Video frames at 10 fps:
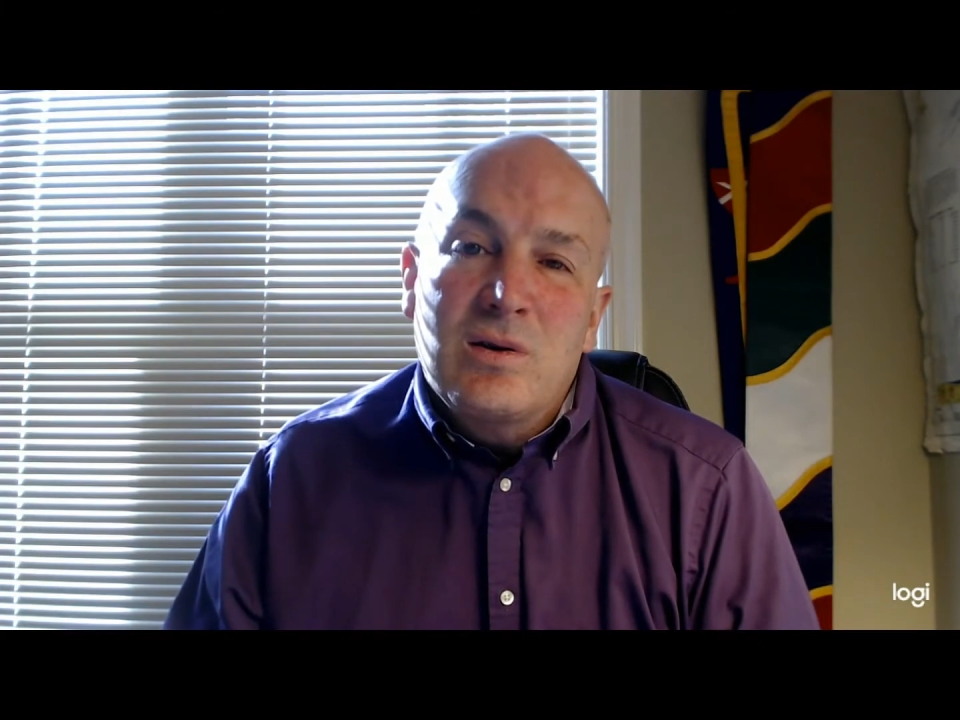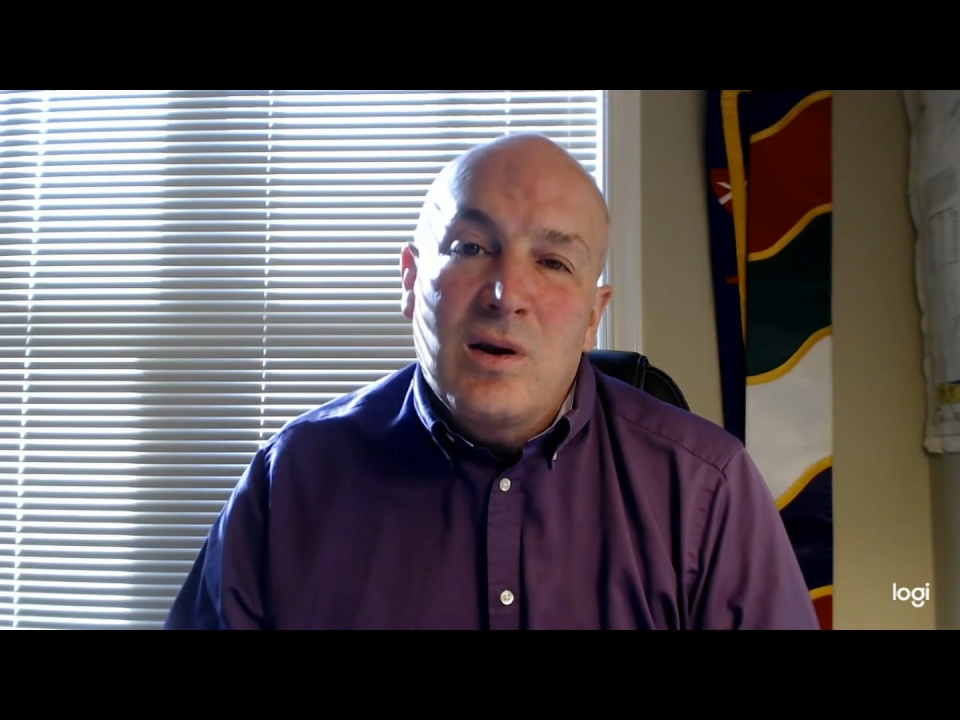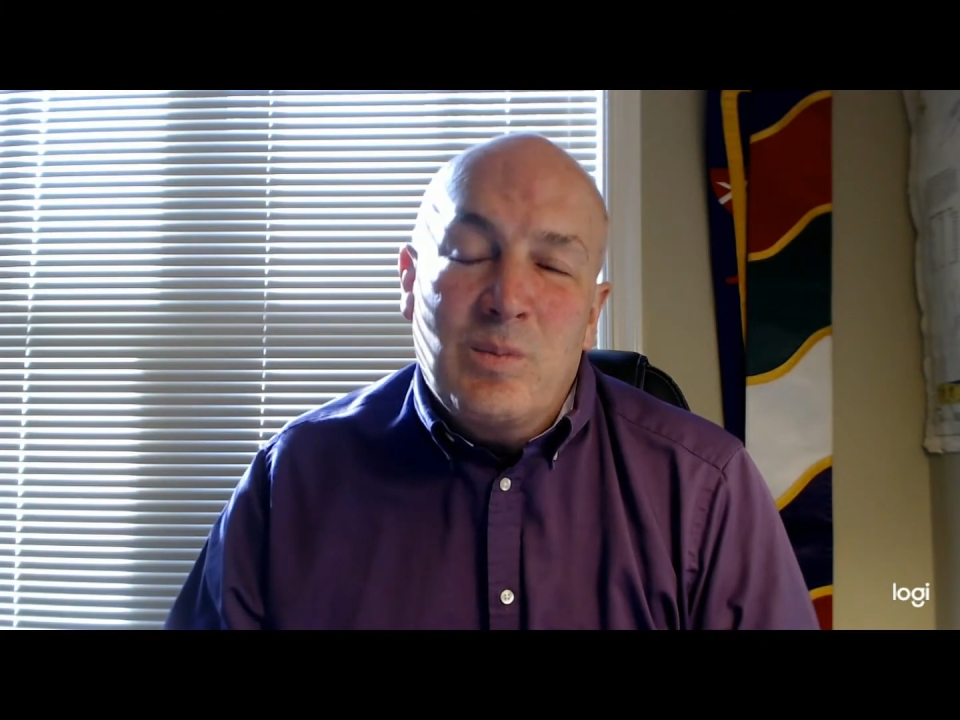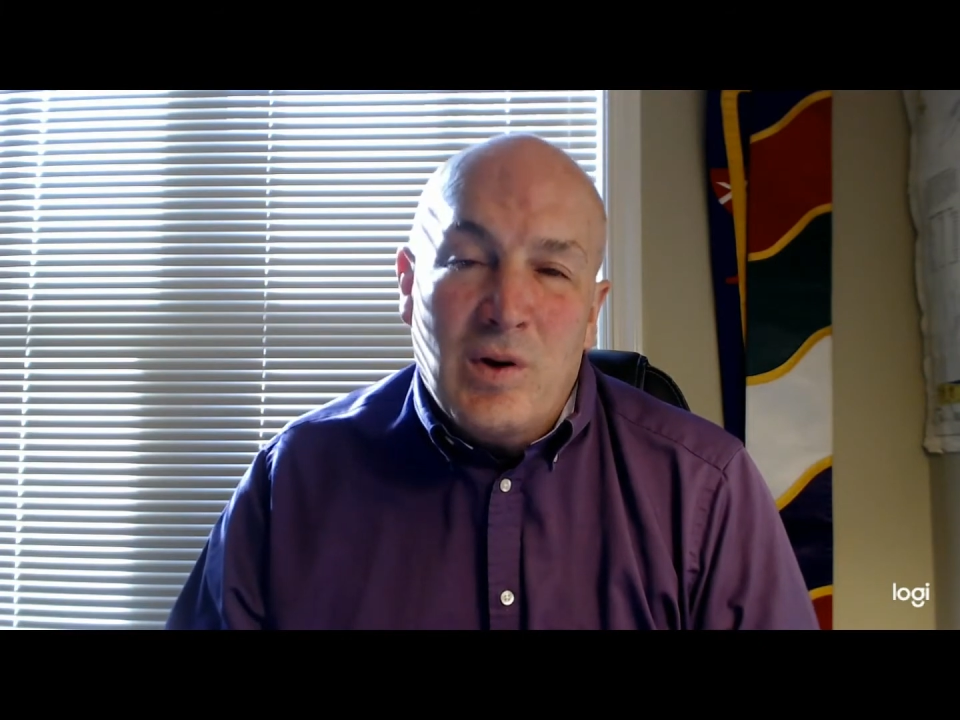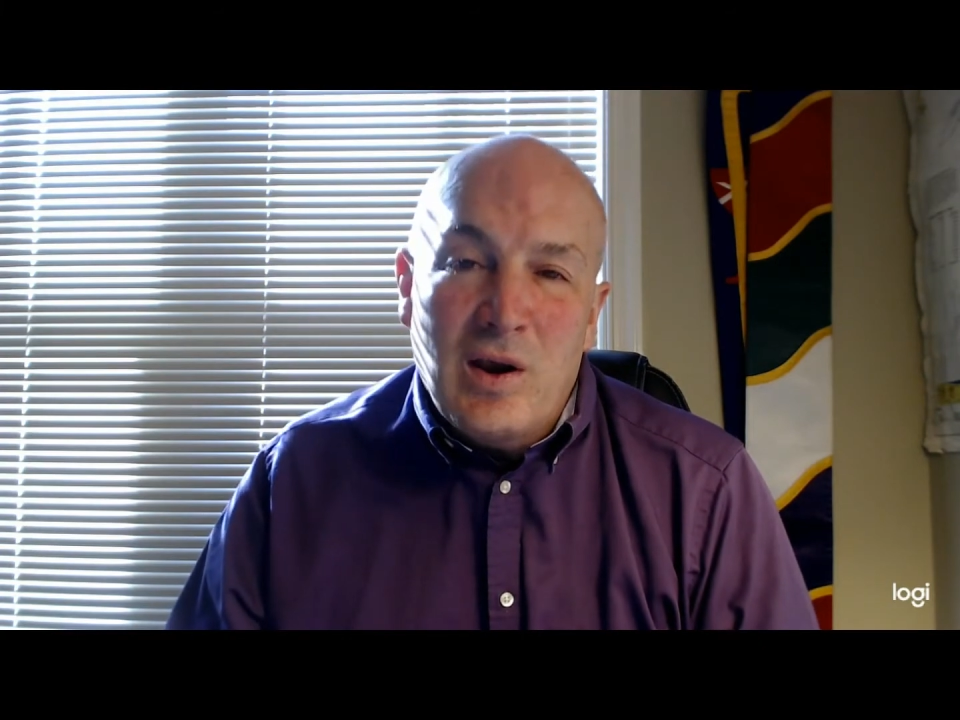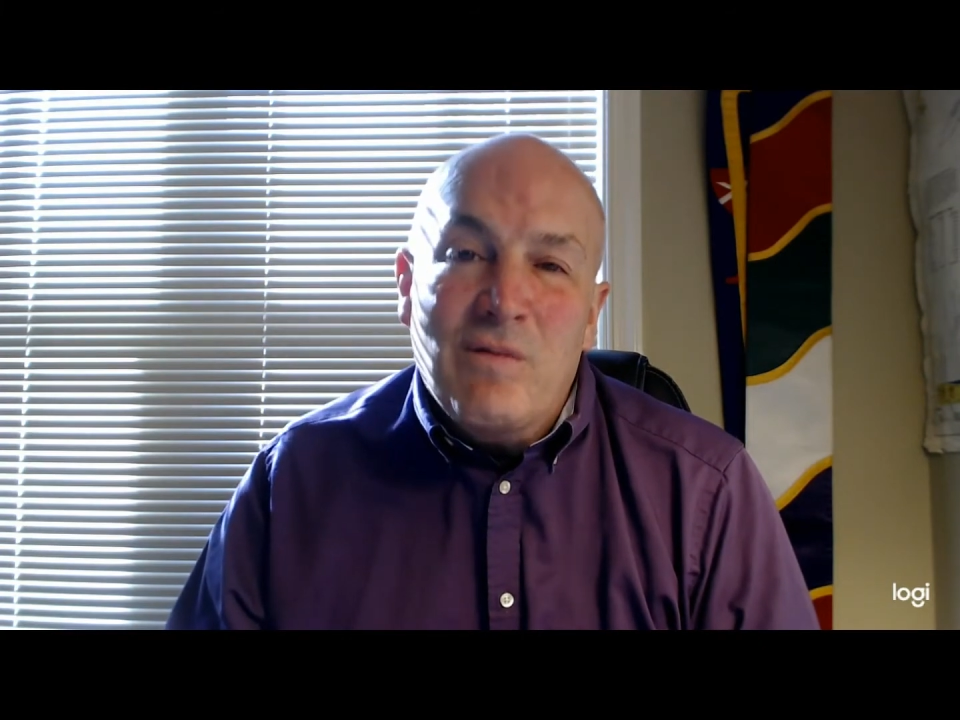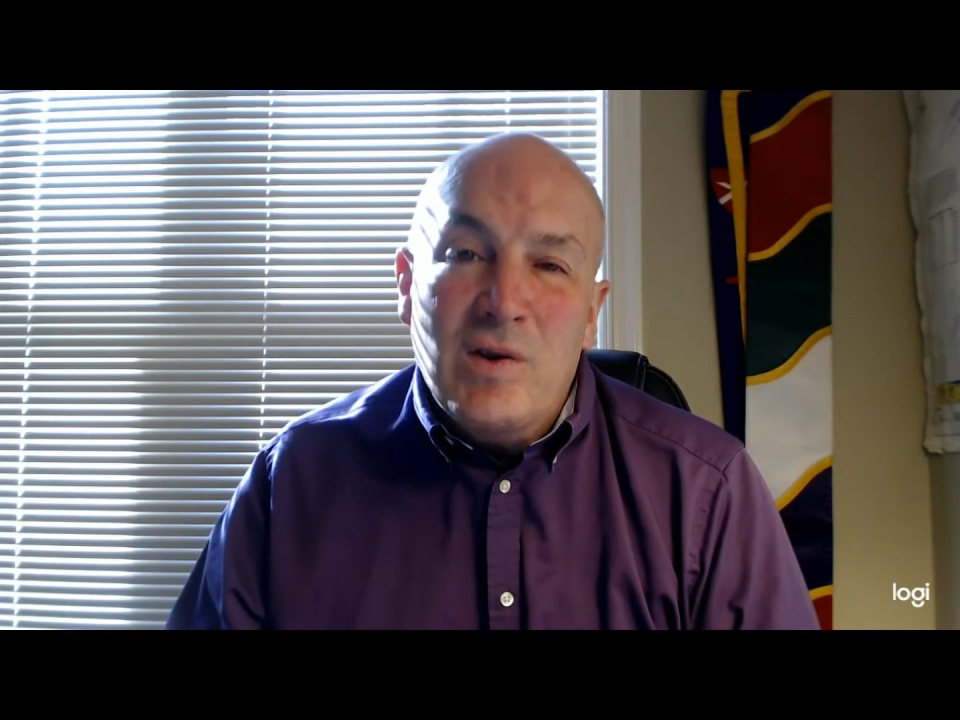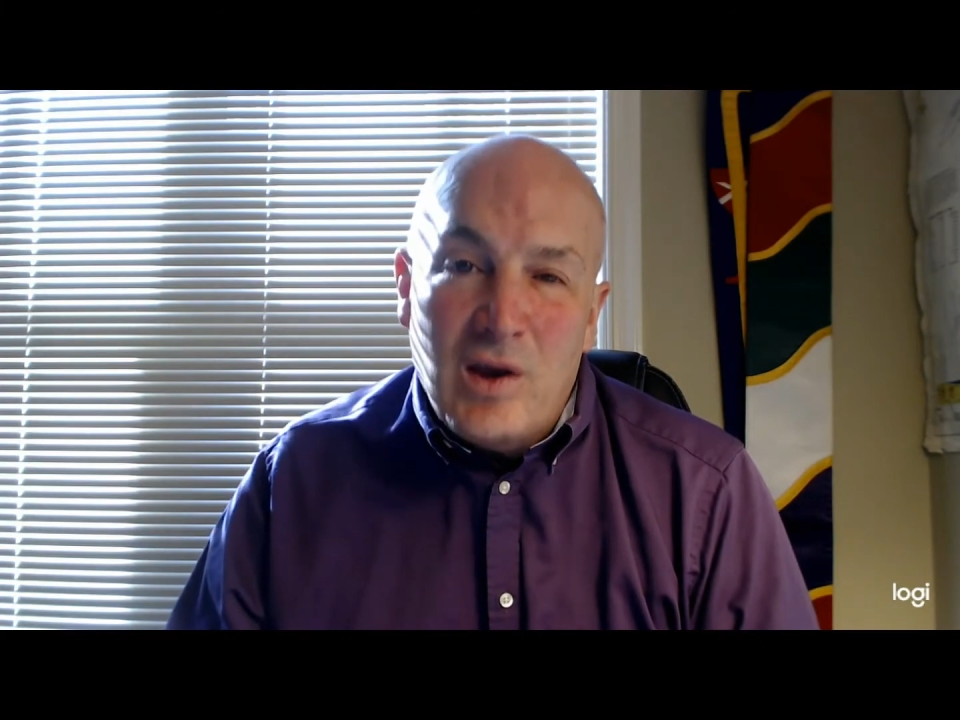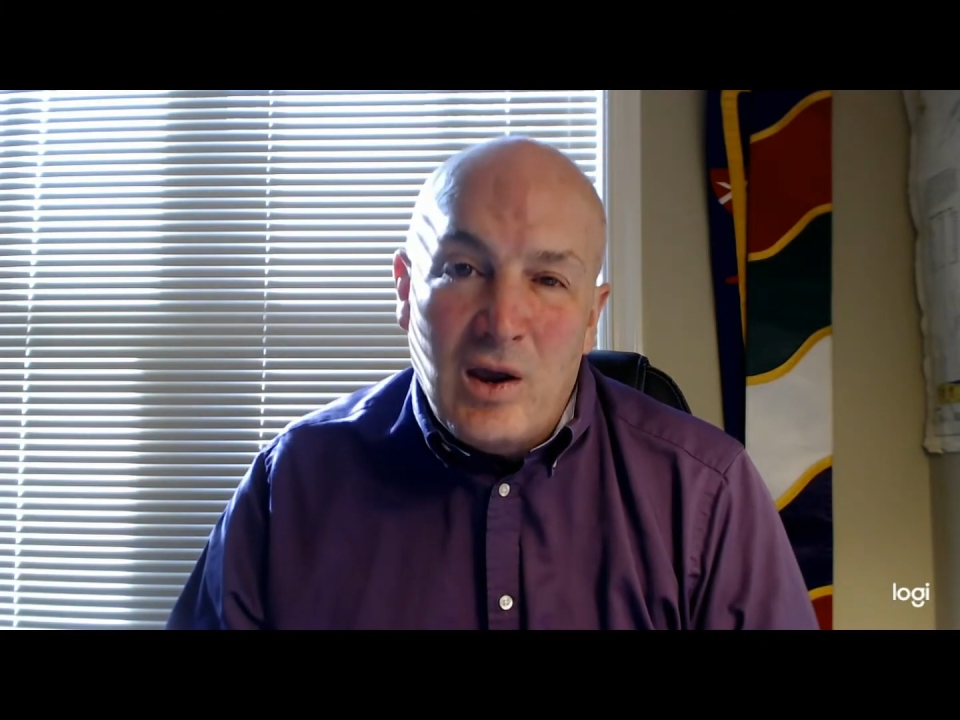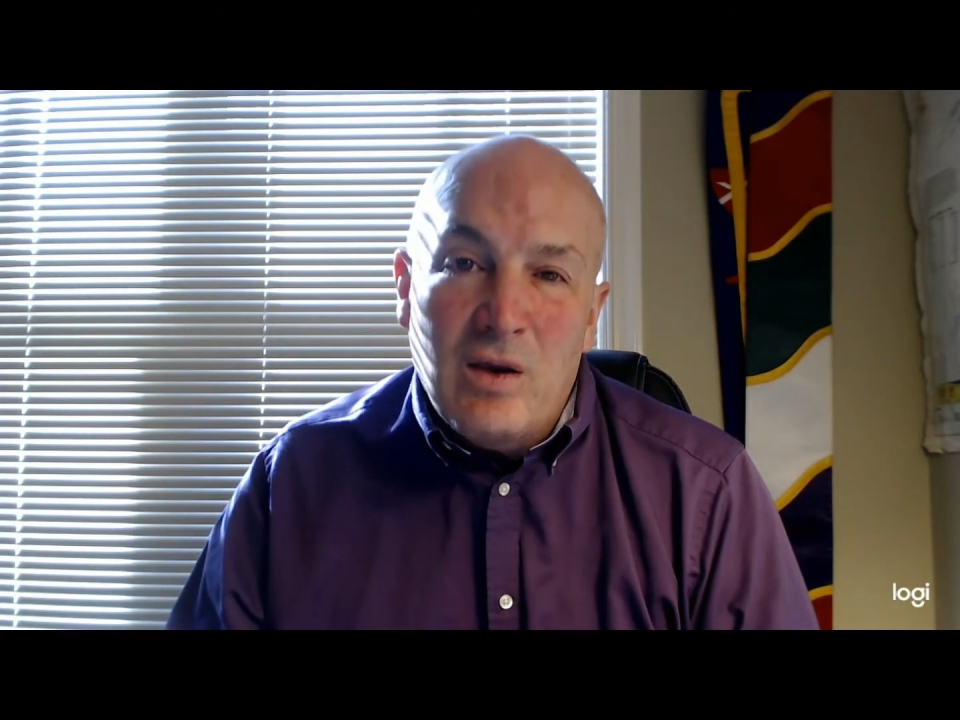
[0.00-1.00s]
I pray every
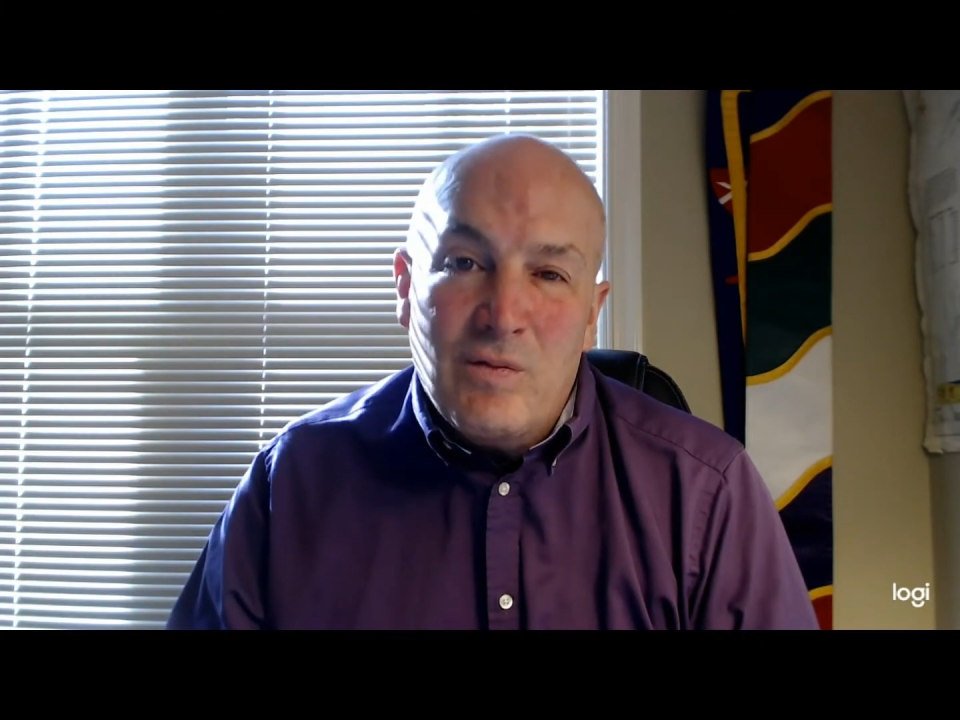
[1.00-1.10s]
day